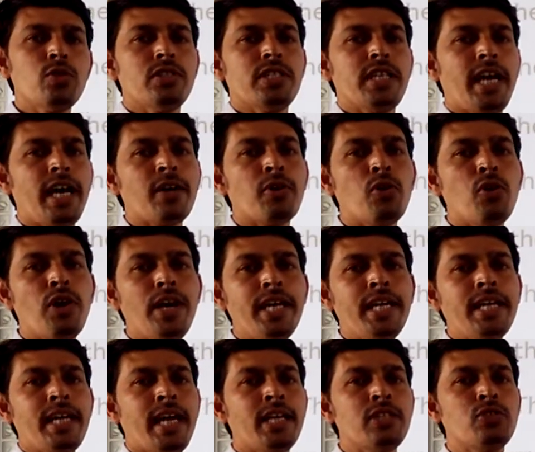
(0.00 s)
so they are
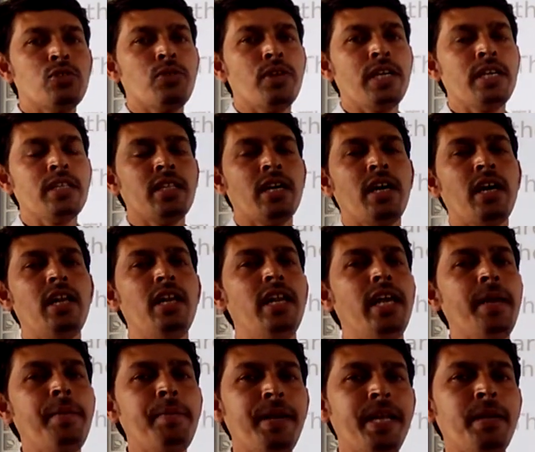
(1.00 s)
going and doing the
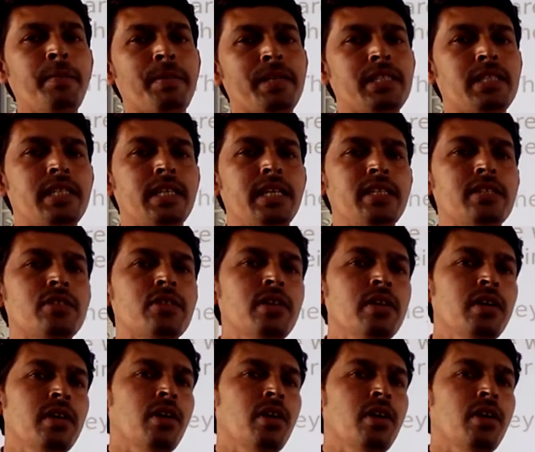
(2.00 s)
laboring business